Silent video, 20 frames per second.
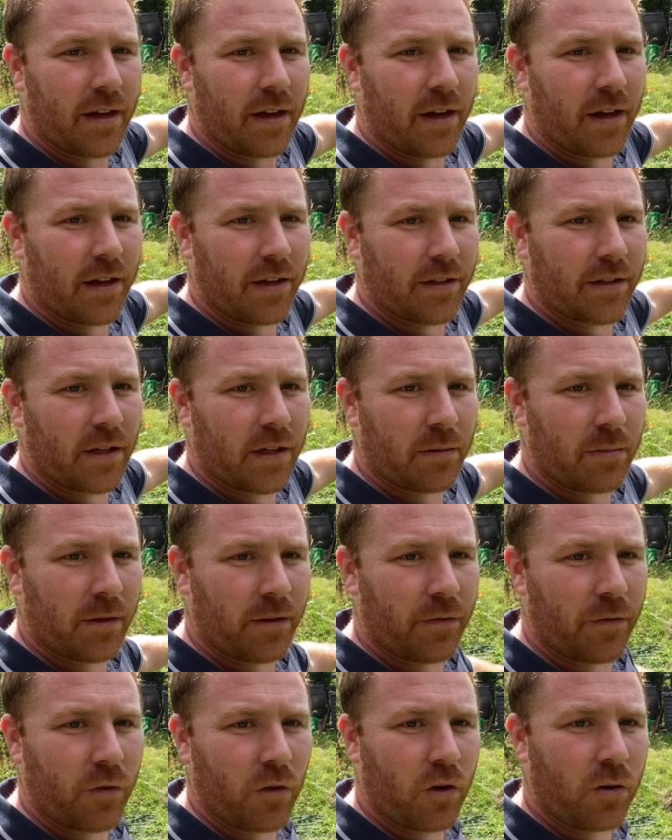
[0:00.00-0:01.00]
It's going to be
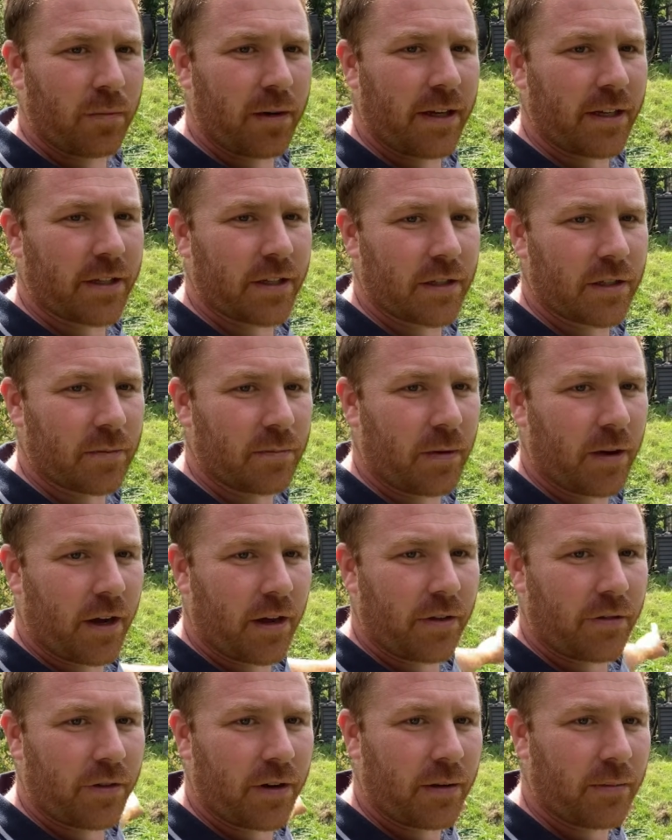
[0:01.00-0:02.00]
4 meters
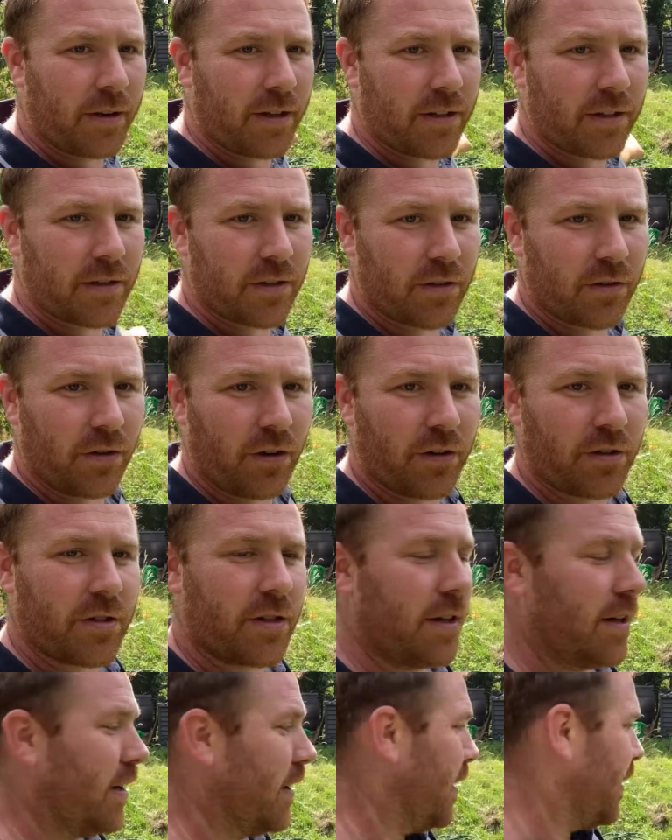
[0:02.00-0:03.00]
by 3 meters
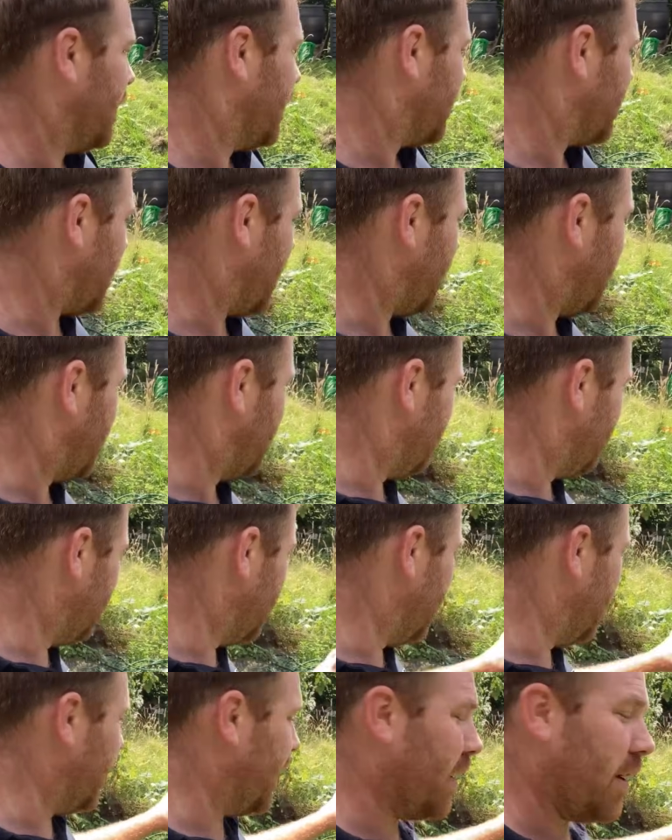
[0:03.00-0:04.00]
across. So a
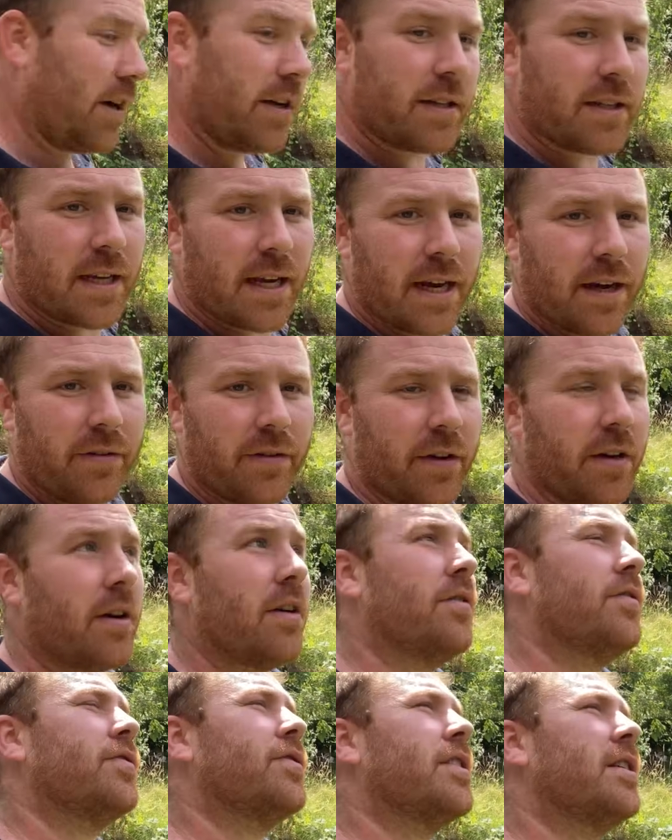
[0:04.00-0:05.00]
really nice area,
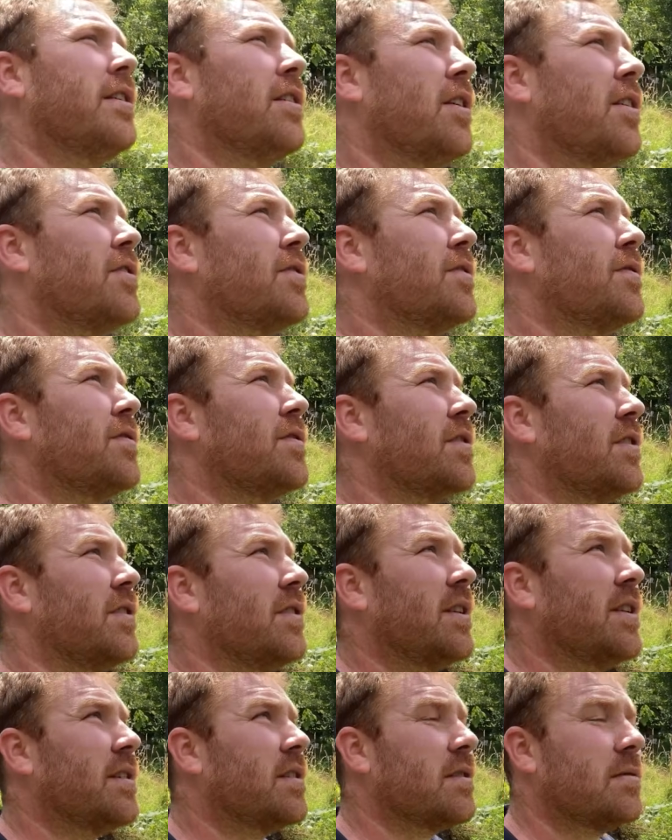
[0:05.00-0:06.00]
obviously lots of
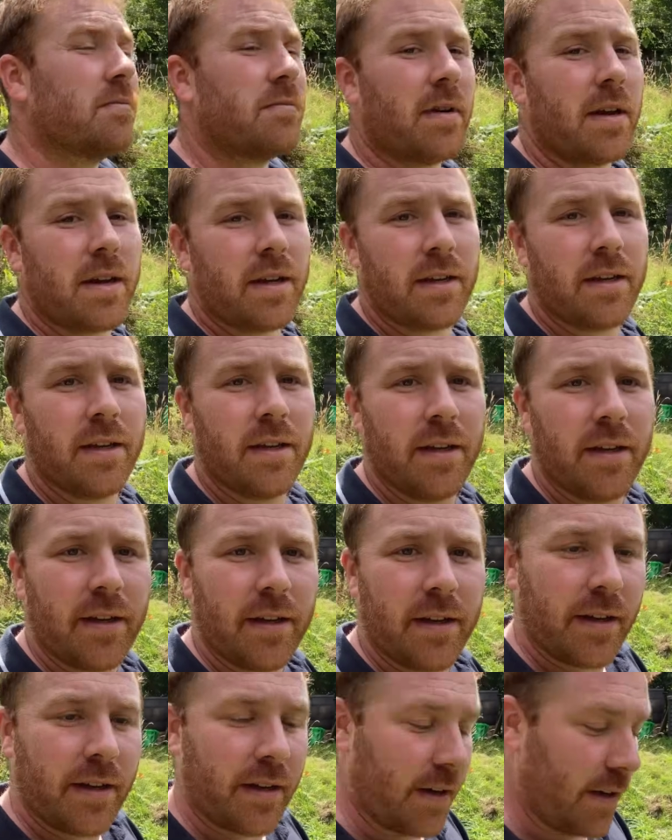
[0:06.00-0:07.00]
sun. That's the main
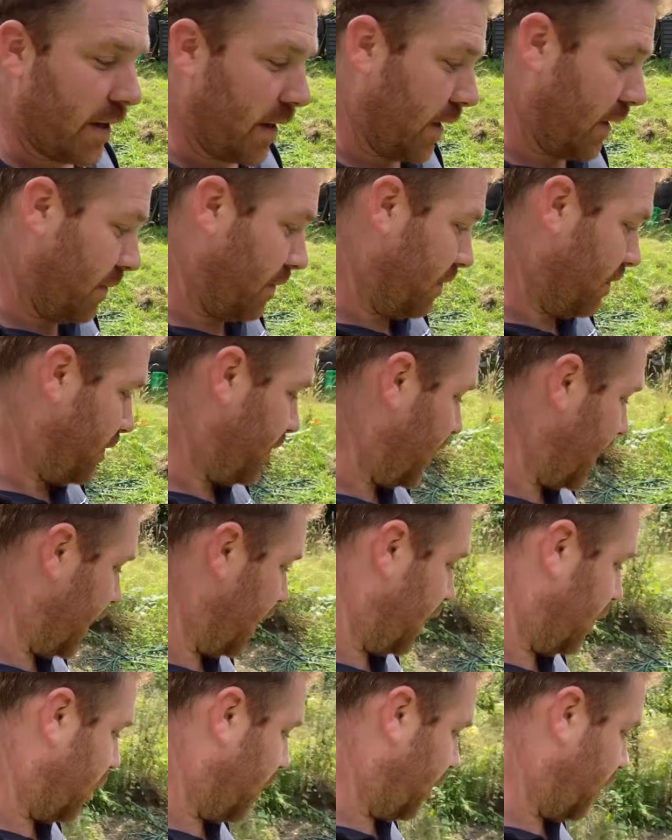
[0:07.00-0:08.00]

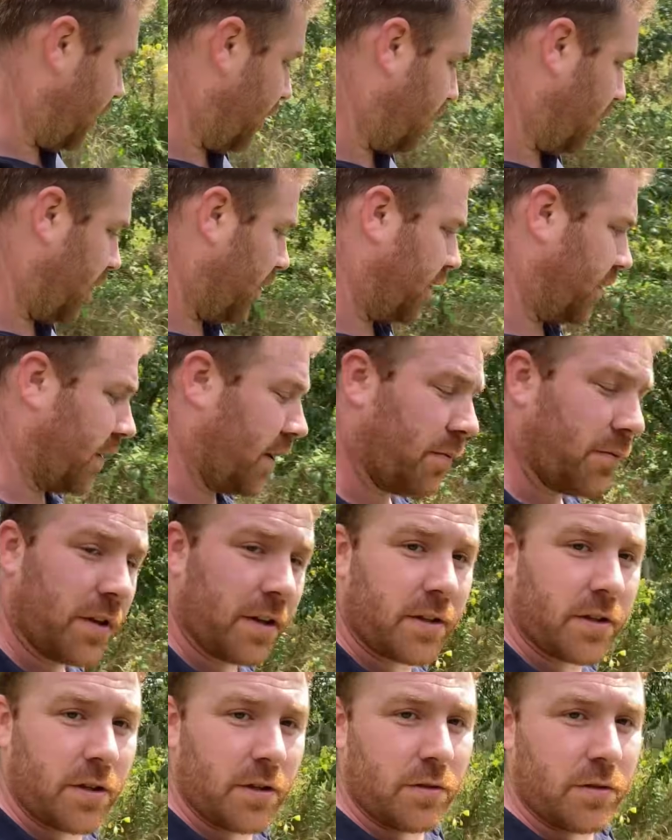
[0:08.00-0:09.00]
thing you want for a pond. You don't want
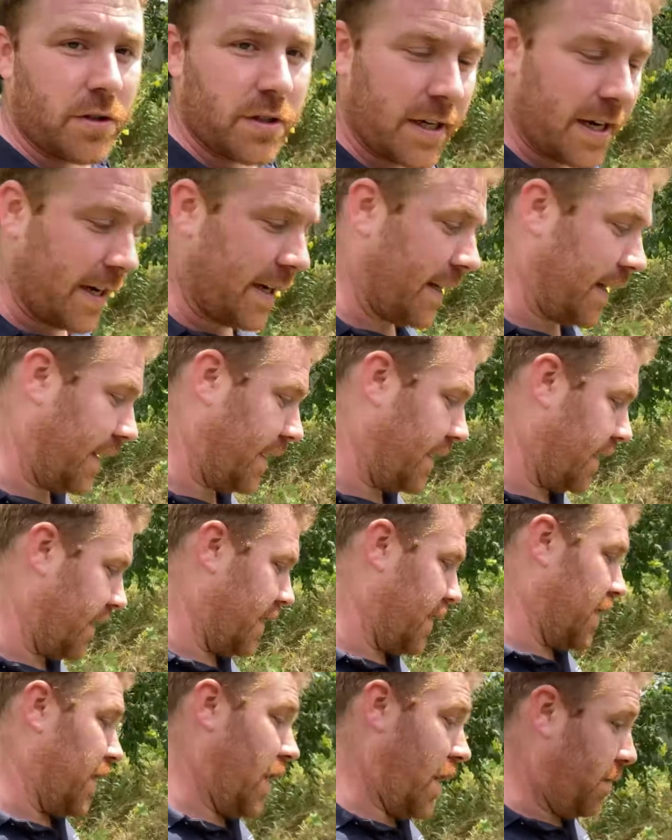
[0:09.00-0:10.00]
it too shady.
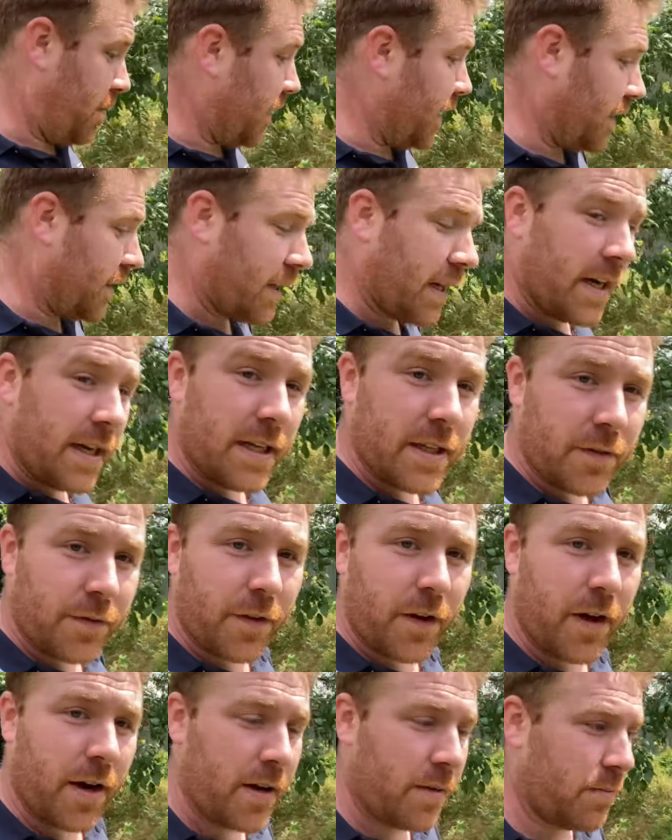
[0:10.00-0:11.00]
A bit of shade is
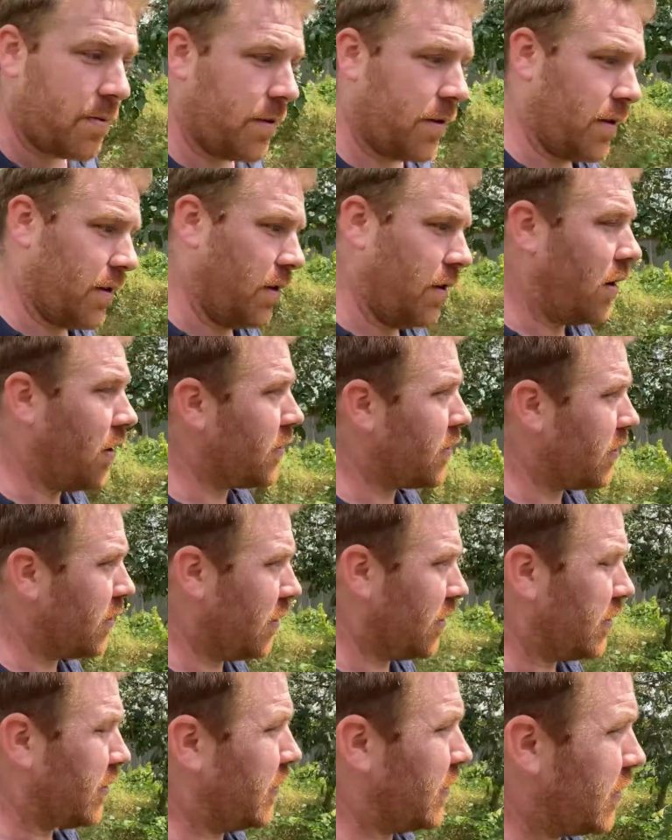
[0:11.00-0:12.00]
fine, but lots and
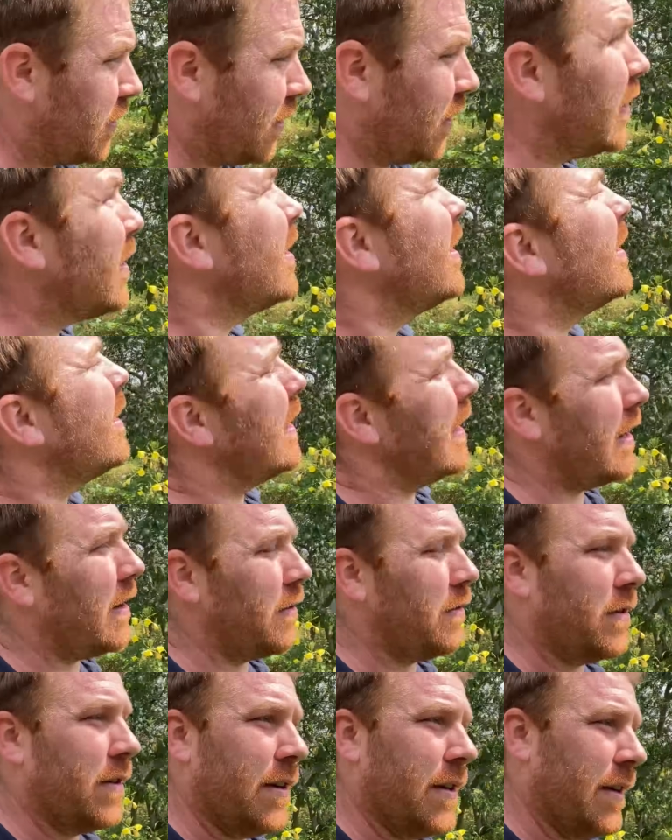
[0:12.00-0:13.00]
lots of sun.
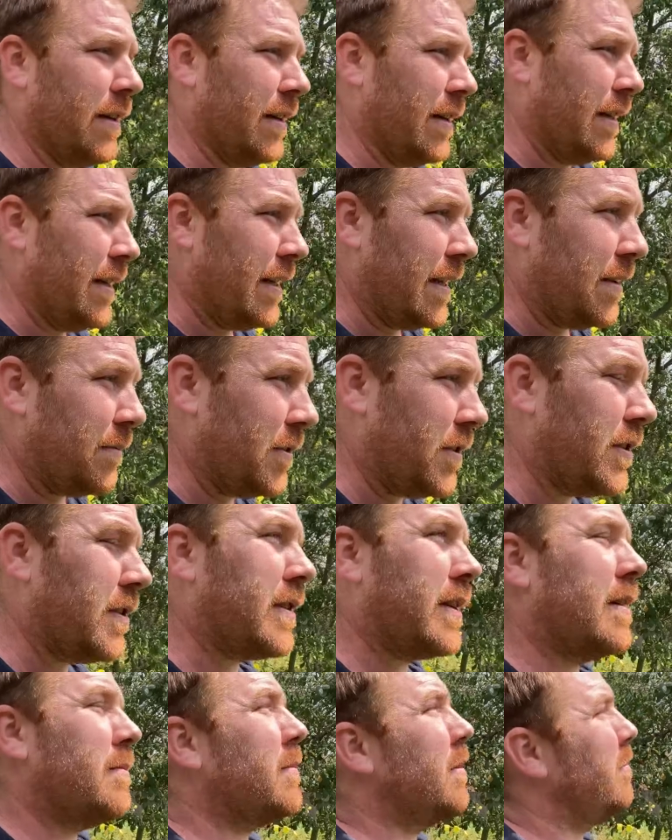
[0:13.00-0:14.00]
Now, let me
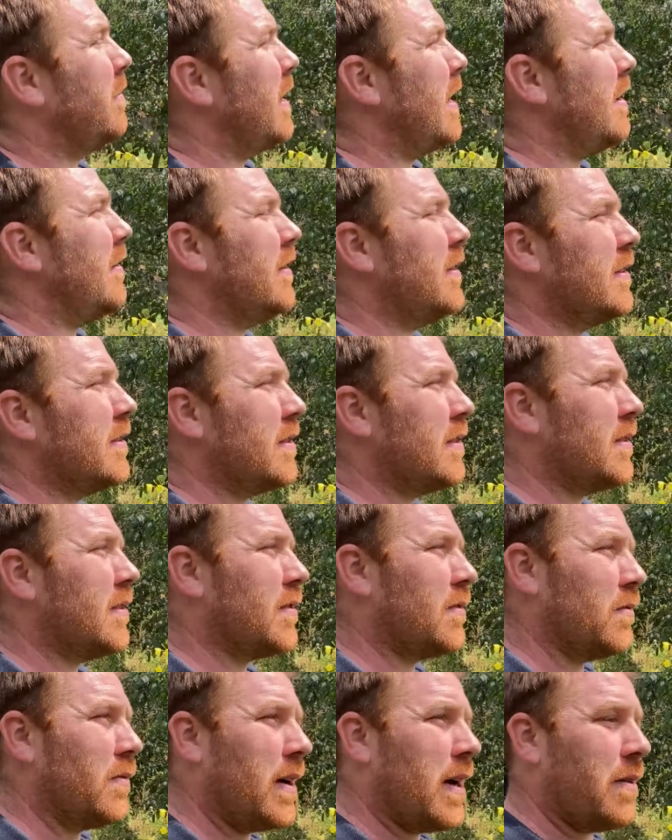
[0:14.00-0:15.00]
just get my bearings as
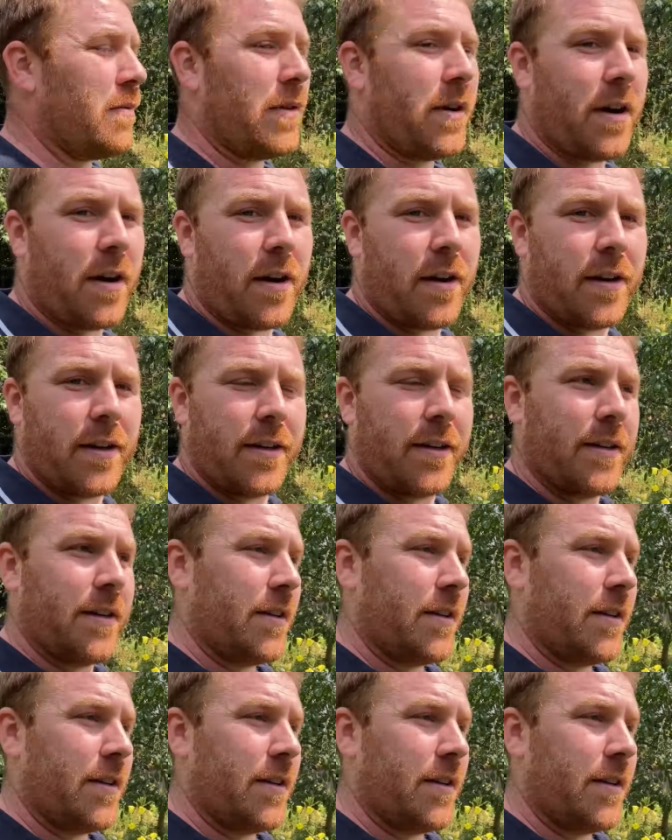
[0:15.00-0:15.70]
to where we are.